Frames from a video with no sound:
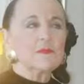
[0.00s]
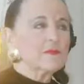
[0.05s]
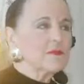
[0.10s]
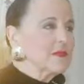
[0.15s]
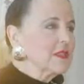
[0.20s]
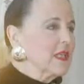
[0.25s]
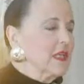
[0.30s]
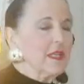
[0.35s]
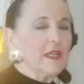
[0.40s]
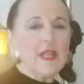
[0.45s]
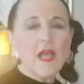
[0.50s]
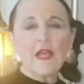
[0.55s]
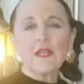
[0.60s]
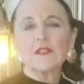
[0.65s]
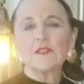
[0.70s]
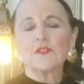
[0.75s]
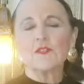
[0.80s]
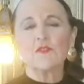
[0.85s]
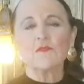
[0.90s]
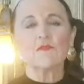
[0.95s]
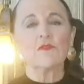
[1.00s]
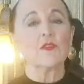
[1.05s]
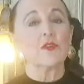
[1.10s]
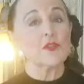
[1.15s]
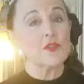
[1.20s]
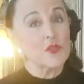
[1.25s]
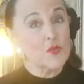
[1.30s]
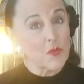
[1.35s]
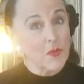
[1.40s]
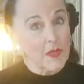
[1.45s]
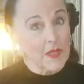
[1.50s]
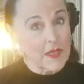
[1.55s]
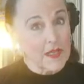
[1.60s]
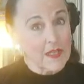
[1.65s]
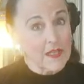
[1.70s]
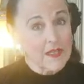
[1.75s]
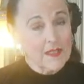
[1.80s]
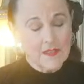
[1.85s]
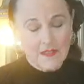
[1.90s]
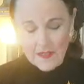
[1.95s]
connect
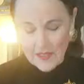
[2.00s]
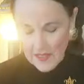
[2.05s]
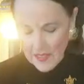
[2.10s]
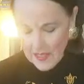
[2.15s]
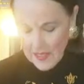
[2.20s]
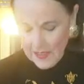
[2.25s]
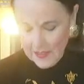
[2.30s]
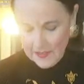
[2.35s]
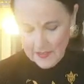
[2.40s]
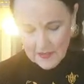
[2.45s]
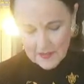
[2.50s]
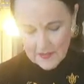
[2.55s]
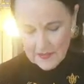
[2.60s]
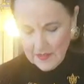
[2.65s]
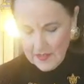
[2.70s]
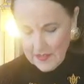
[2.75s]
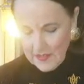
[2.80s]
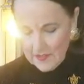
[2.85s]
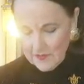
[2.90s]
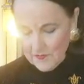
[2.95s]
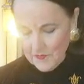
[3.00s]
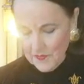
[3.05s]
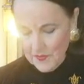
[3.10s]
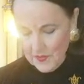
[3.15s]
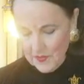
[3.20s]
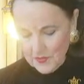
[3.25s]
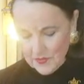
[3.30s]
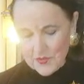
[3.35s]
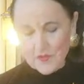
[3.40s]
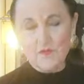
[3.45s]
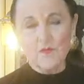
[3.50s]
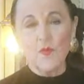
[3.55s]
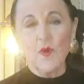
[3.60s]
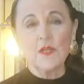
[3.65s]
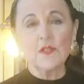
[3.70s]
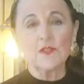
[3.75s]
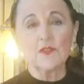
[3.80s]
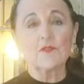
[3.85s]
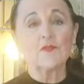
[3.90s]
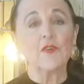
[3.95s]
virtually, and it feels
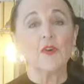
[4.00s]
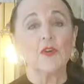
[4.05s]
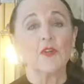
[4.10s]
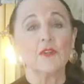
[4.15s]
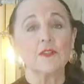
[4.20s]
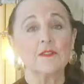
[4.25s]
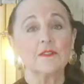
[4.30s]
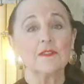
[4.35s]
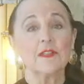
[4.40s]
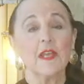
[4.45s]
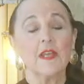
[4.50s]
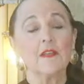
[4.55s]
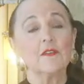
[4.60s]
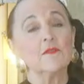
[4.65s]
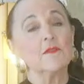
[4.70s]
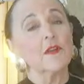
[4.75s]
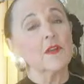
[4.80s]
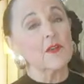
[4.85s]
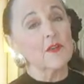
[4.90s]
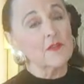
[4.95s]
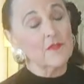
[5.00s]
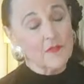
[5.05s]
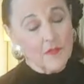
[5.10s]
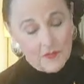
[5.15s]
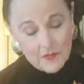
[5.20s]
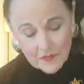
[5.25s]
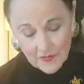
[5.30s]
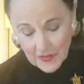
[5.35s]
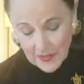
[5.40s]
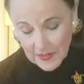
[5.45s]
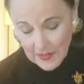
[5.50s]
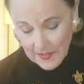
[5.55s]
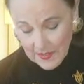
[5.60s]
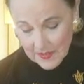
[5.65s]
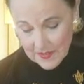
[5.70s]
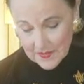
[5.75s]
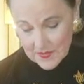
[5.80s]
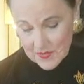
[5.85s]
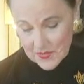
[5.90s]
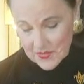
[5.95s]
wonderful and very
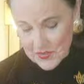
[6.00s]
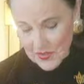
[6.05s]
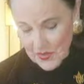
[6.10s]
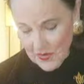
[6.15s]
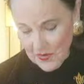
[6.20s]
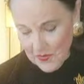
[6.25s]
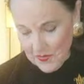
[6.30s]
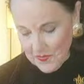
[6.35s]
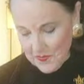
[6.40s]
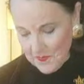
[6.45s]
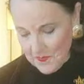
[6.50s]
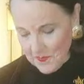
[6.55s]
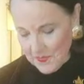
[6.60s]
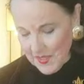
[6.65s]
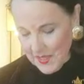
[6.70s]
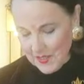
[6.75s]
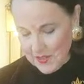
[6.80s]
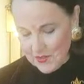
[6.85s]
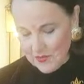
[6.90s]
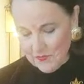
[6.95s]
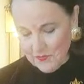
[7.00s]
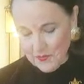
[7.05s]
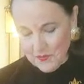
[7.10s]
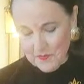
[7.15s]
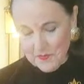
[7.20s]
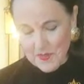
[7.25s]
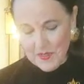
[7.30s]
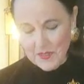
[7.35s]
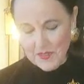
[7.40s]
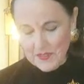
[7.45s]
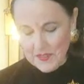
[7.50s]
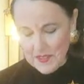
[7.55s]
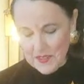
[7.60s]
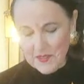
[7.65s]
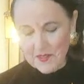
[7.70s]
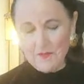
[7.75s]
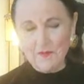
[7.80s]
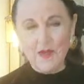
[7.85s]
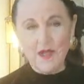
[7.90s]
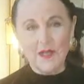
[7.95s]
fulfilling. So thank you for being
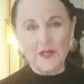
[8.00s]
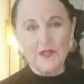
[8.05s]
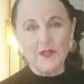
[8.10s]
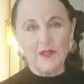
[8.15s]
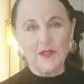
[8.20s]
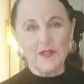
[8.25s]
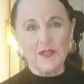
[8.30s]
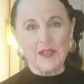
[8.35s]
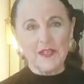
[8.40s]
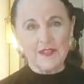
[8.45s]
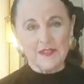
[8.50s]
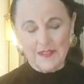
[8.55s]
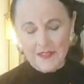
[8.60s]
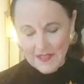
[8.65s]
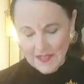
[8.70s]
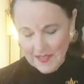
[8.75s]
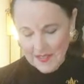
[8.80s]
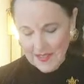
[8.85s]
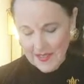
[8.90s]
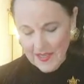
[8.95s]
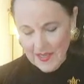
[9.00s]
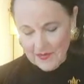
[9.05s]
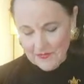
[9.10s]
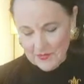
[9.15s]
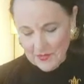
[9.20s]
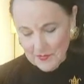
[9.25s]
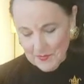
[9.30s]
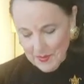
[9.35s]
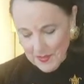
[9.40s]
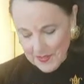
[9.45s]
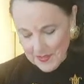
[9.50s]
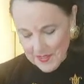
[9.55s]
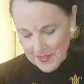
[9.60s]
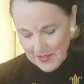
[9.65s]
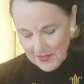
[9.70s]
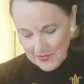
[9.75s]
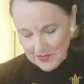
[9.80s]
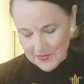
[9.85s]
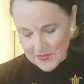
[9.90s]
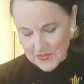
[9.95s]
here, Michael, and everybody
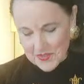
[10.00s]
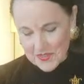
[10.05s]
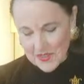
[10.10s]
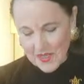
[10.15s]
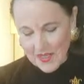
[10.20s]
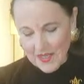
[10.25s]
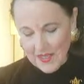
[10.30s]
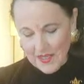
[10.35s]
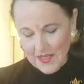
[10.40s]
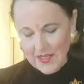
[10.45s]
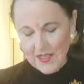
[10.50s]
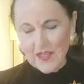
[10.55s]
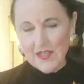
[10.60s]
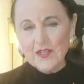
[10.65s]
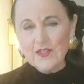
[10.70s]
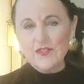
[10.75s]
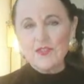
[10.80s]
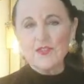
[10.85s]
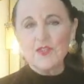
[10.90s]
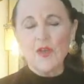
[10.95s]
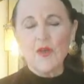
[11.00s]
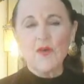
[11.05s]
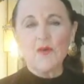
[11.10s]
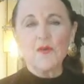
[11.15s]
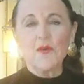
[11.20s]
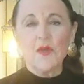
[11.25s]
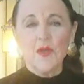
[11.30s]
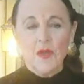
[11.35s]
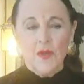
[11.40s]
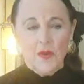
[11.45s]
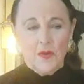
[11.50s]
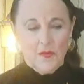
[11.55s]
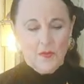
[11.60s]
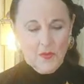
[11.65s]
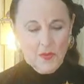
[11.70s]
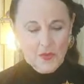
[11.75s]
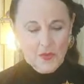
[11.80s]
else. So we're